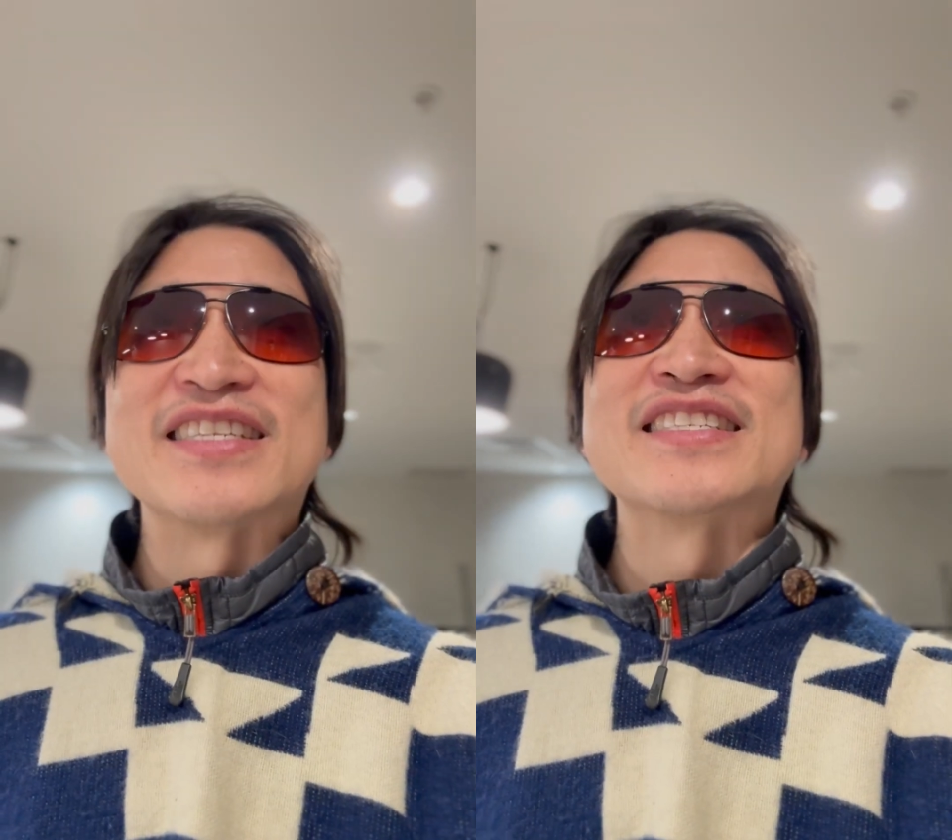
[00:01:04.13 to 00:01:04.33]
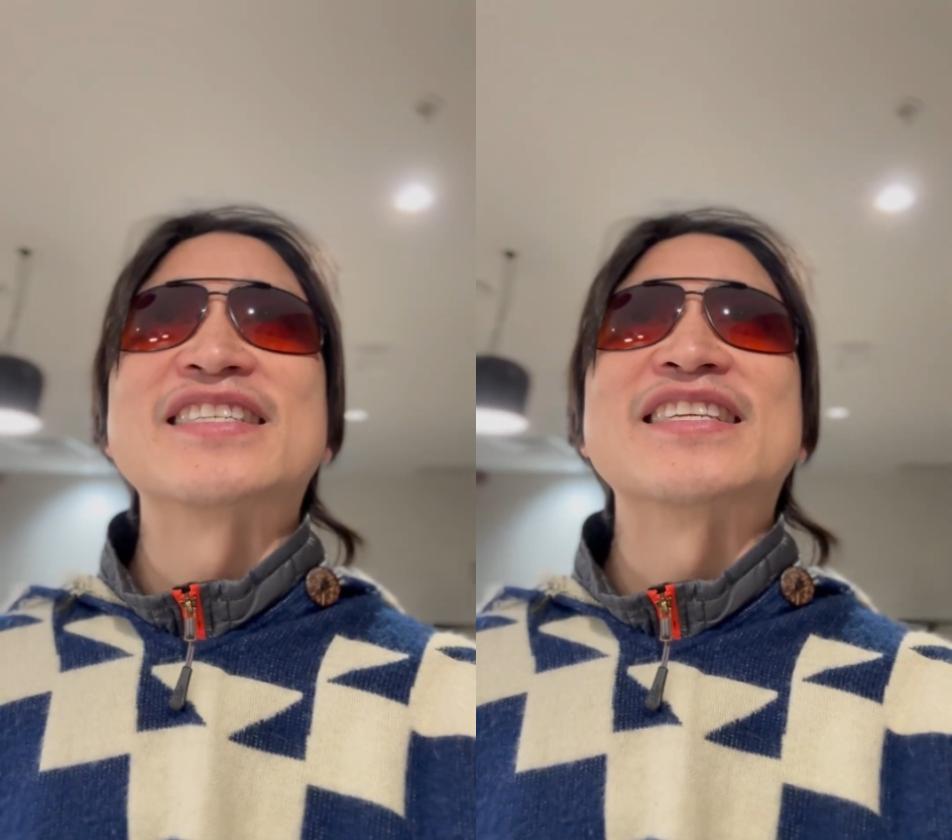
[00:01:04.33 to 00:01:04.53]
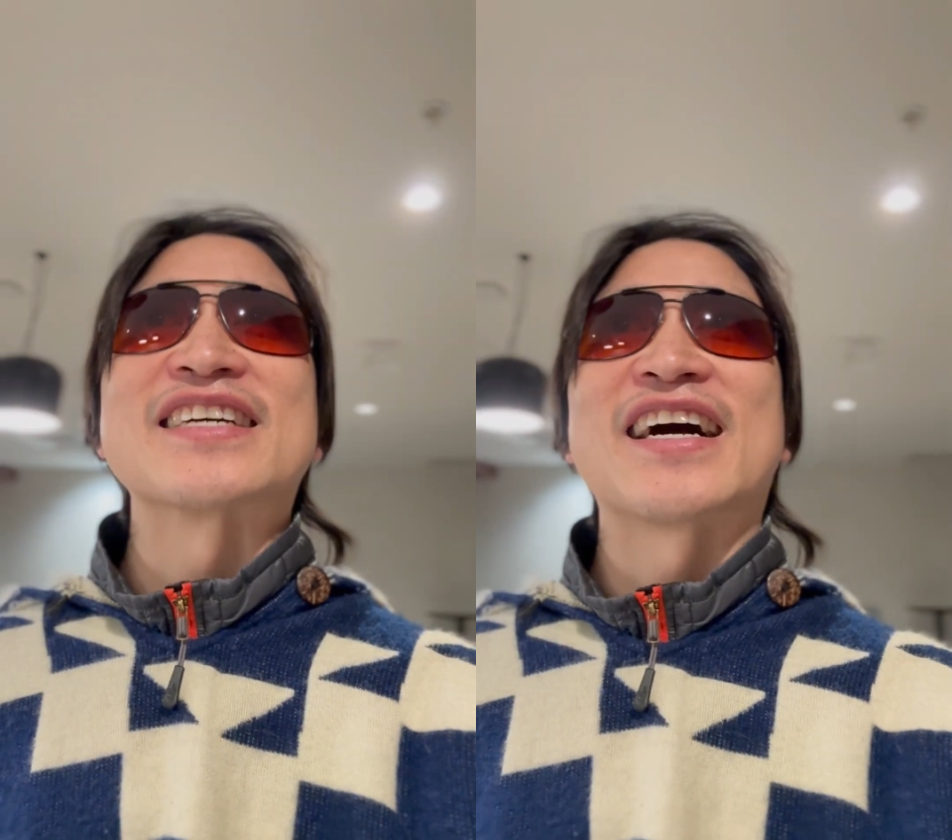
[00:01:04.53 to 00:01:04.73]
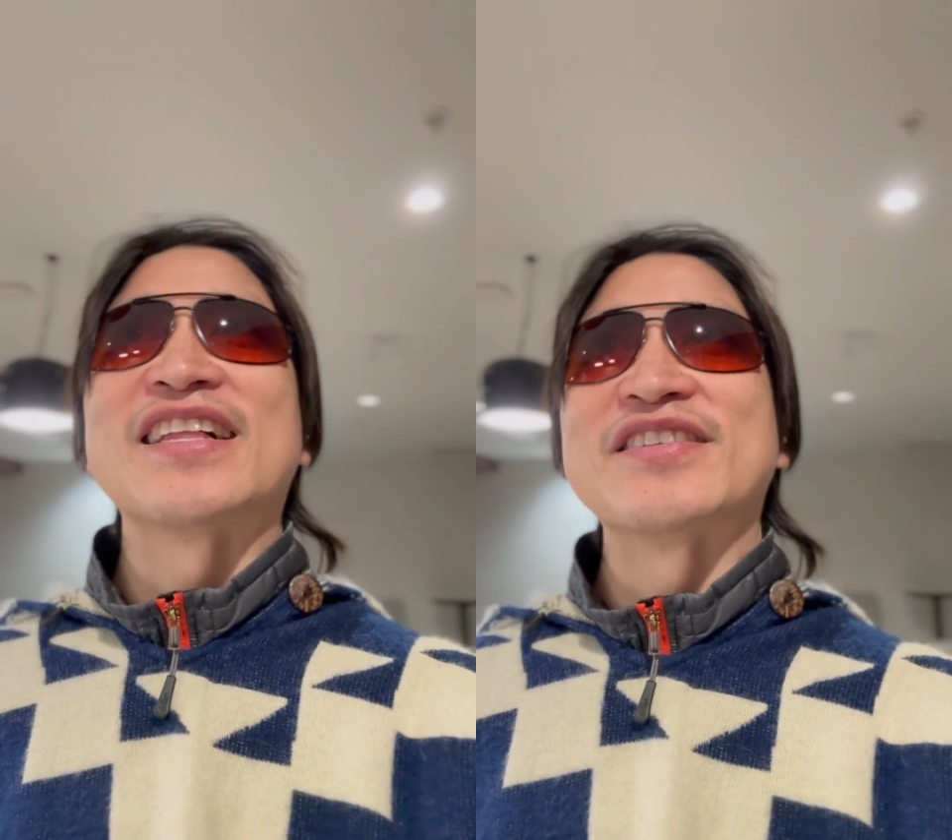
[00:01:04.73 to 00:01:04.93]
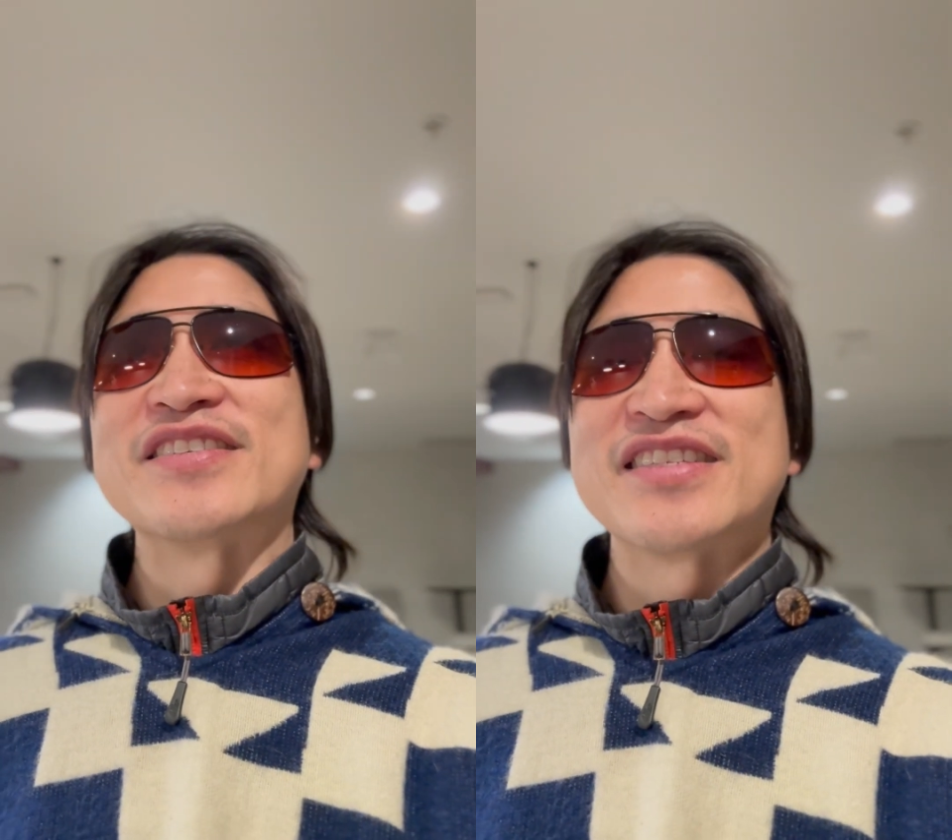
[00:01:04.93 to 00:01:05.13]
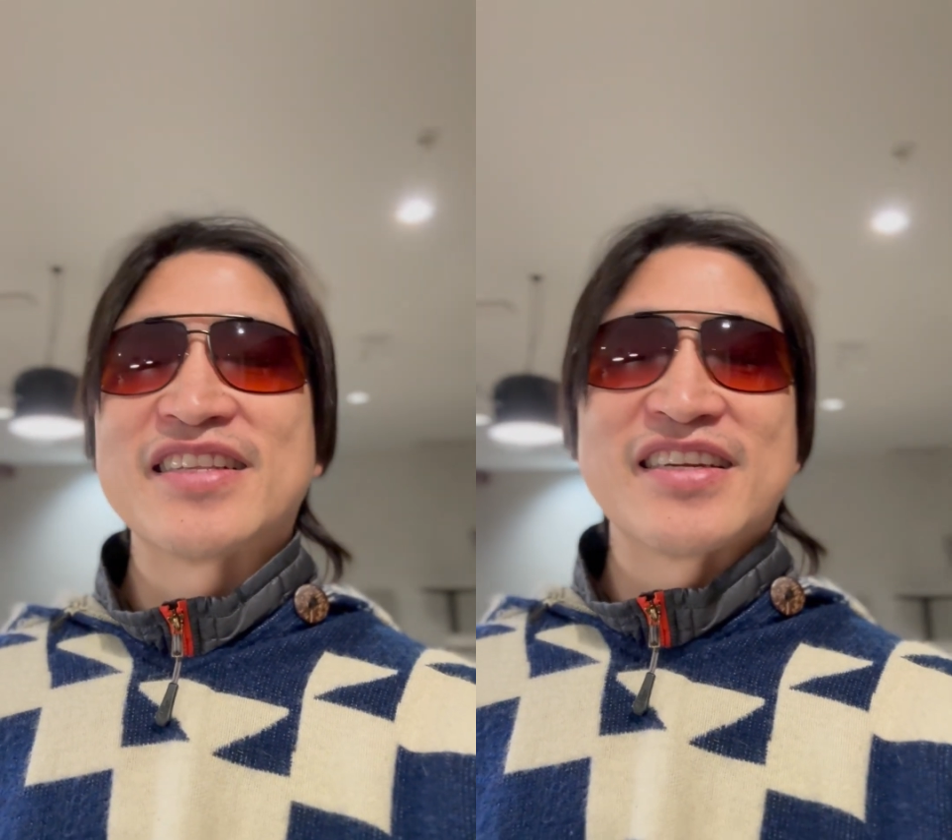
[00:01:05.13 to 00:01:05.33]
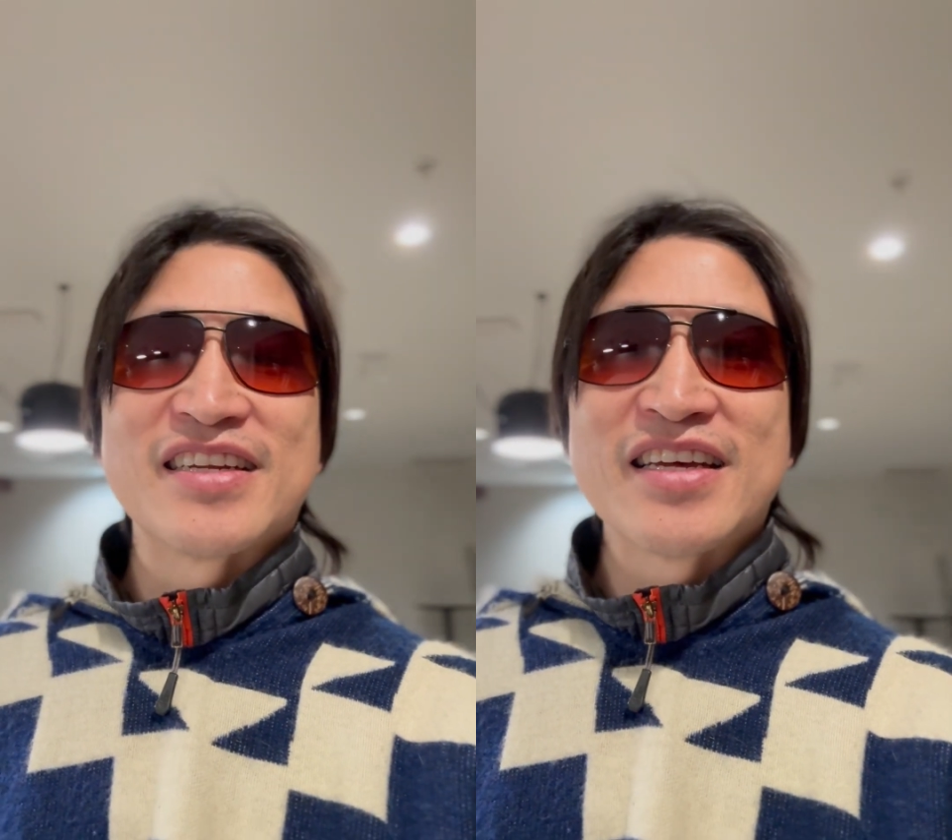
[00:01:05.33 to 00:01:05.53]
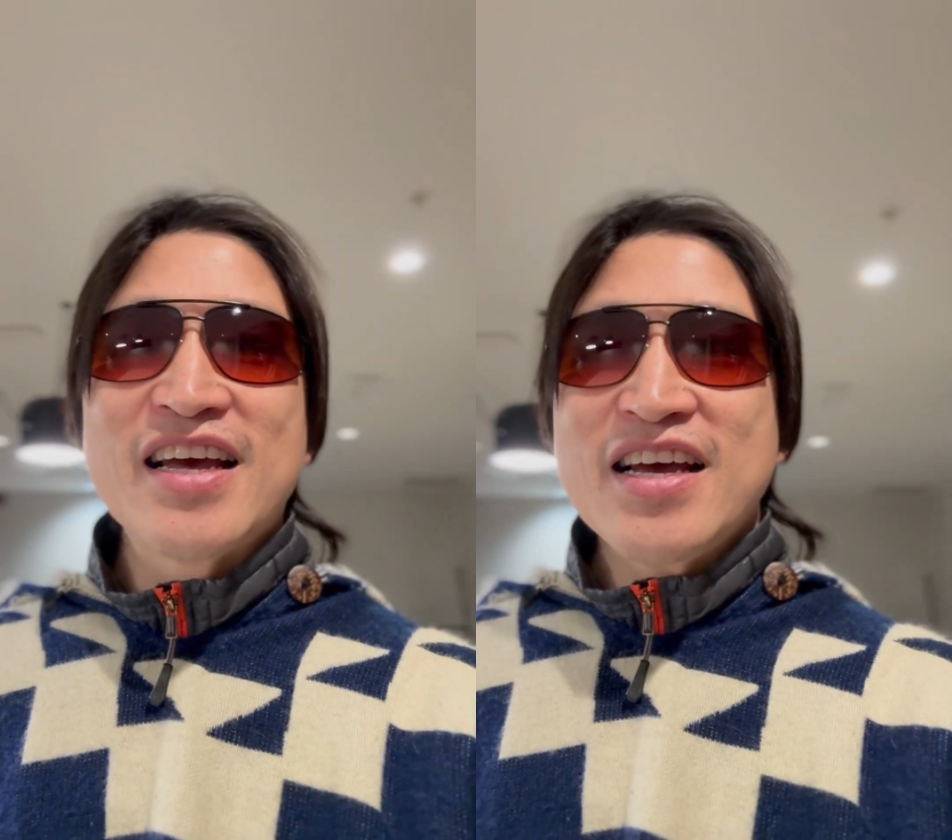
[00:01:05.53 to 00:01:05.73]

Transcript: and to see the colors, and then to